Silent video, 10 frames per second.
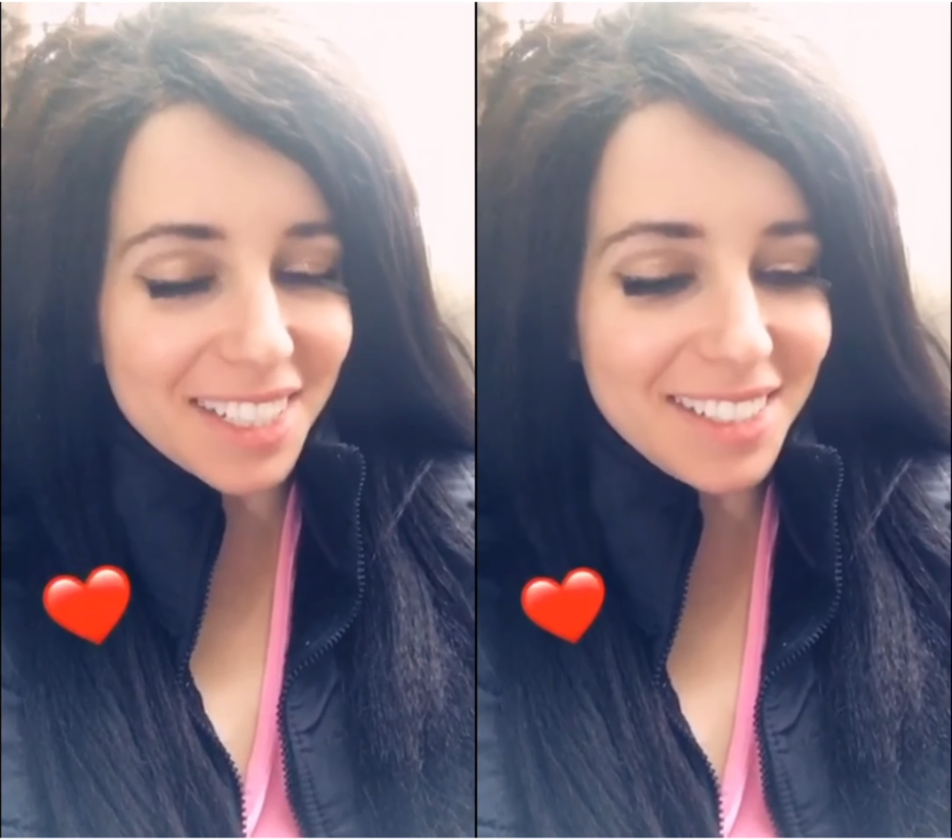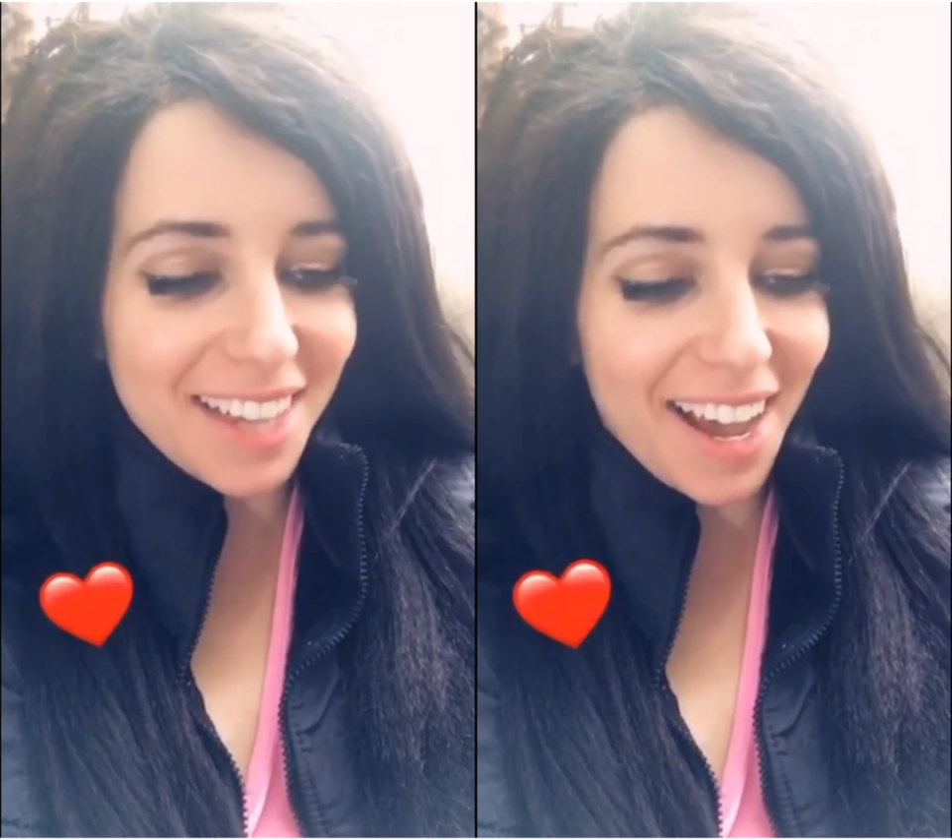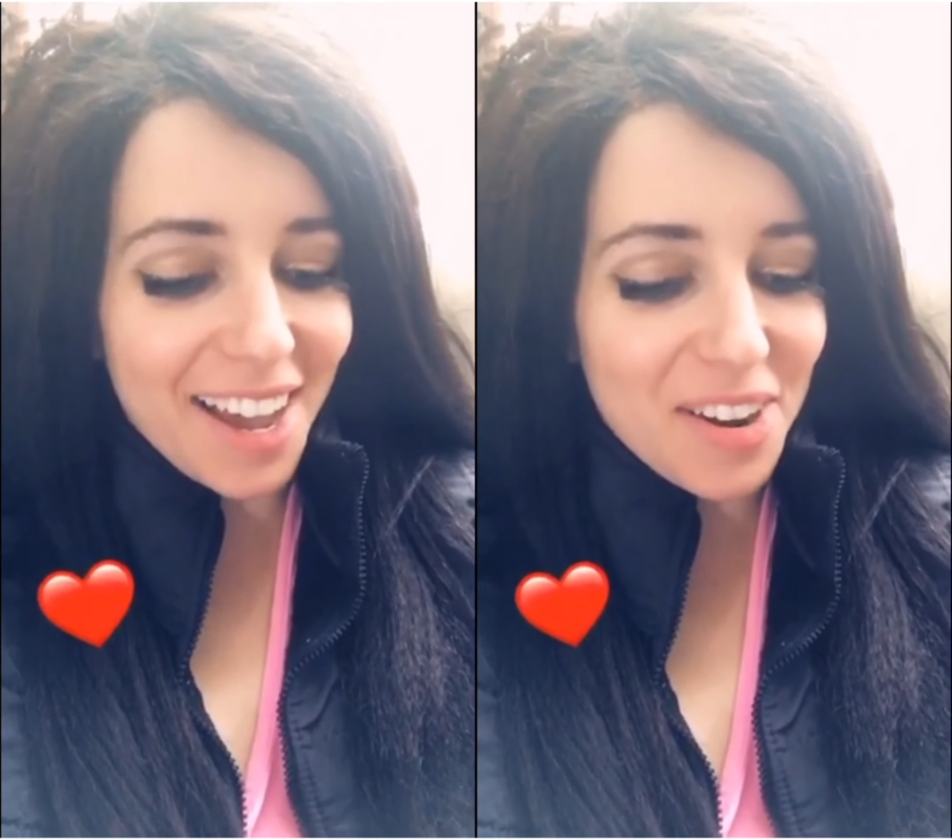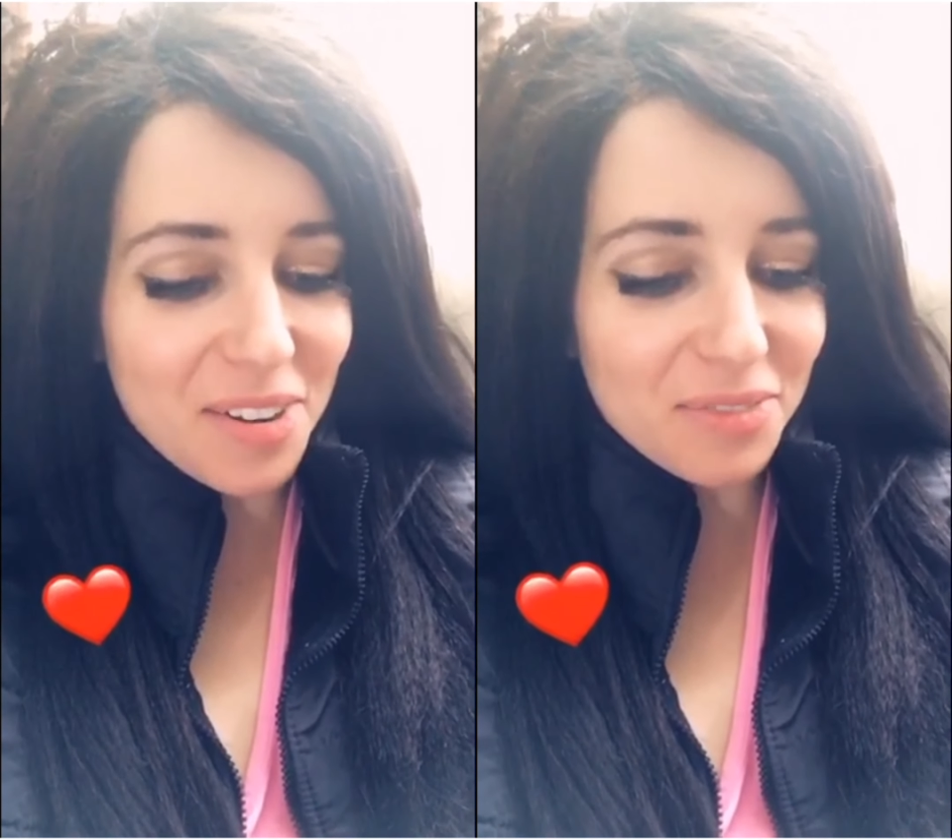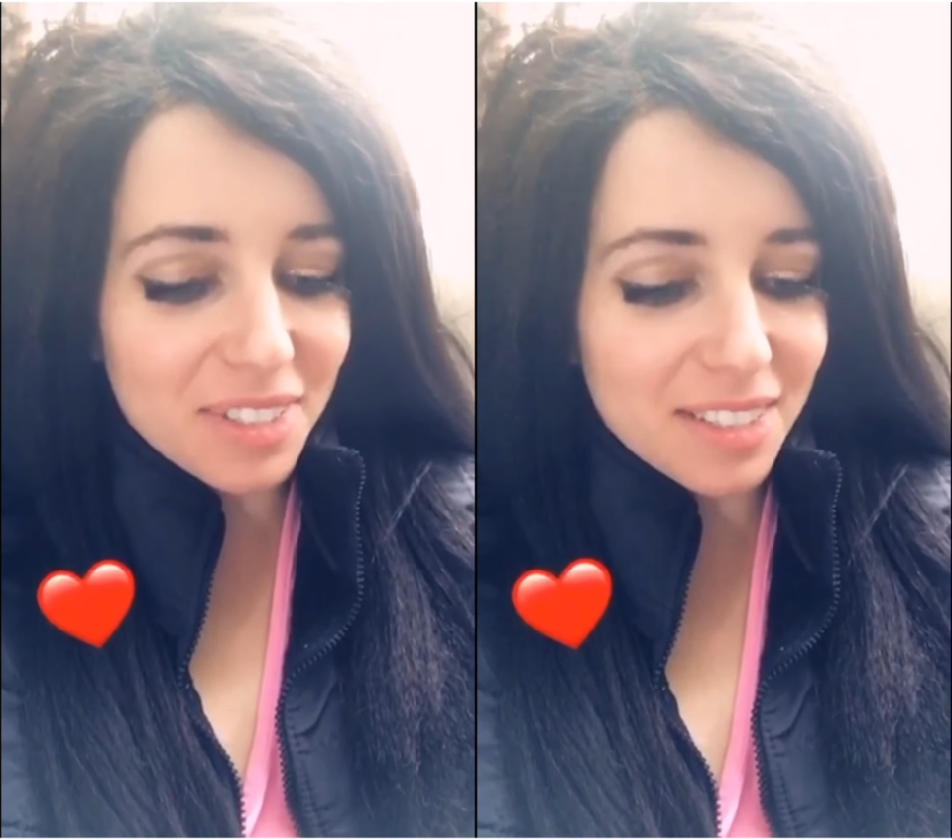fucking tired
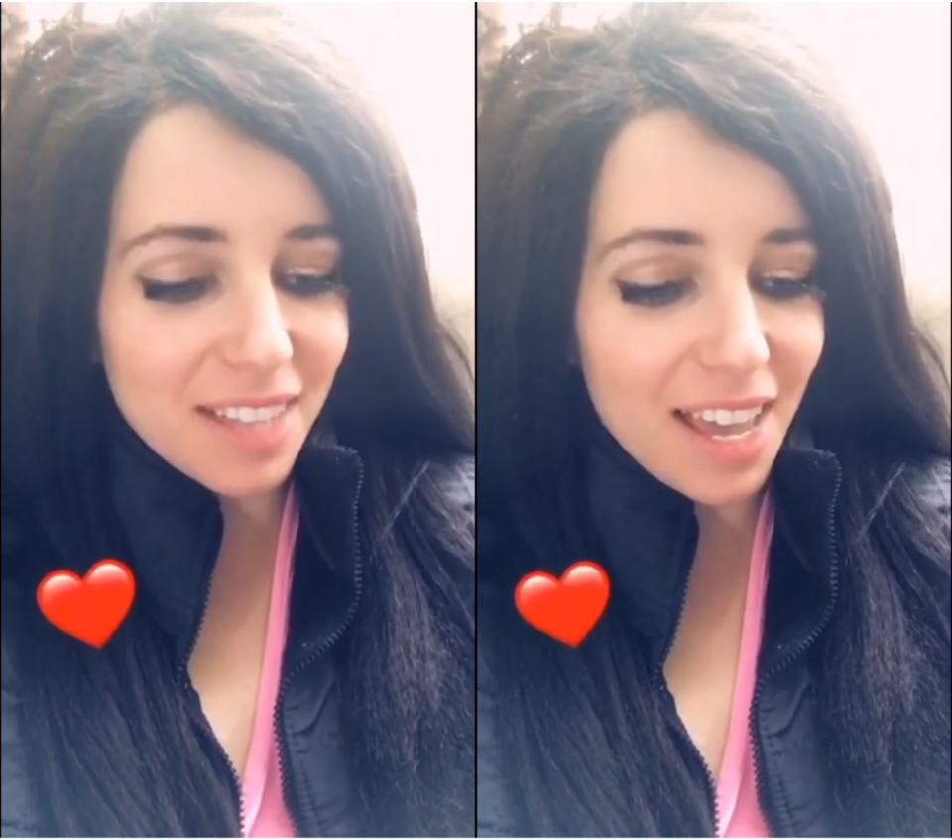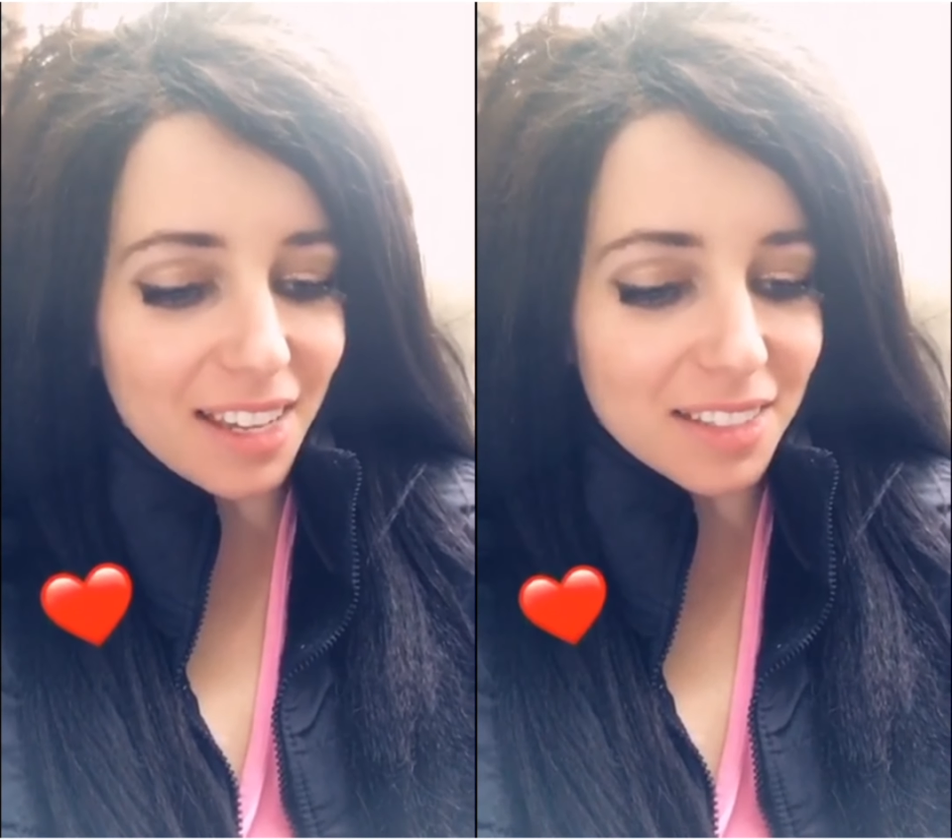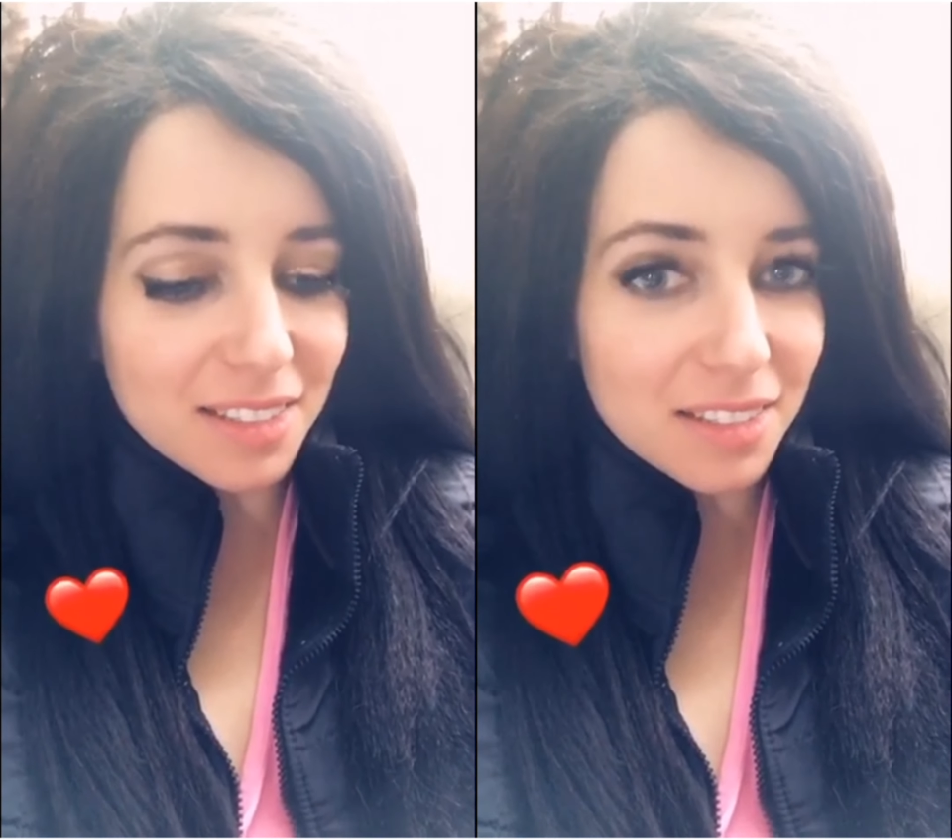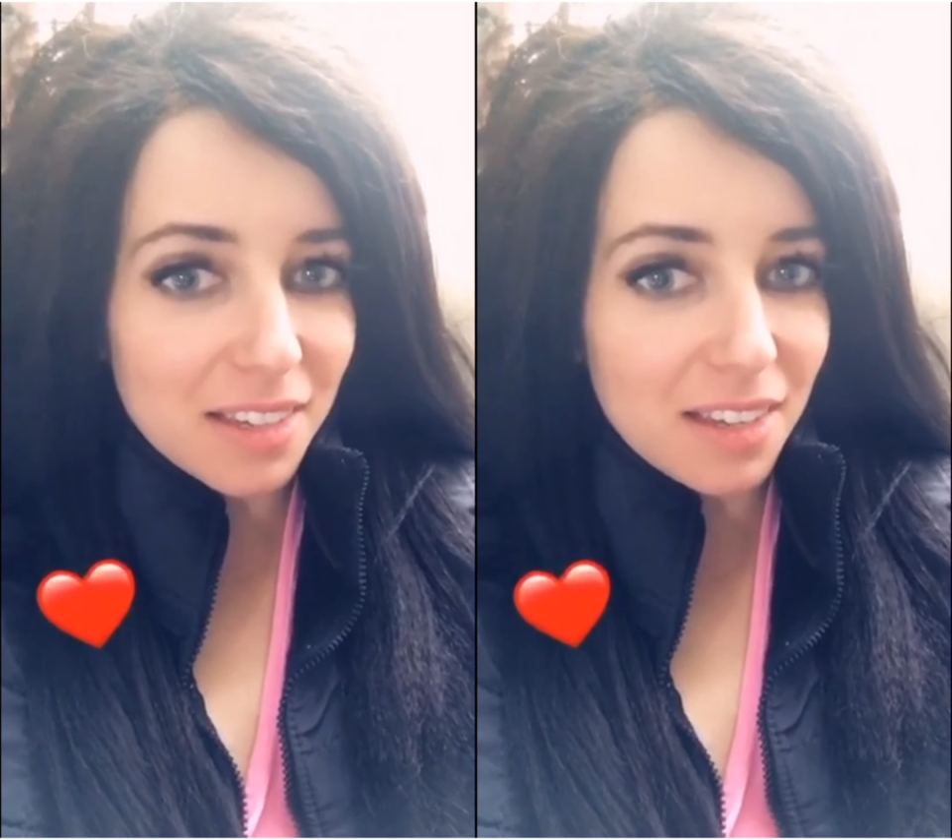of sex.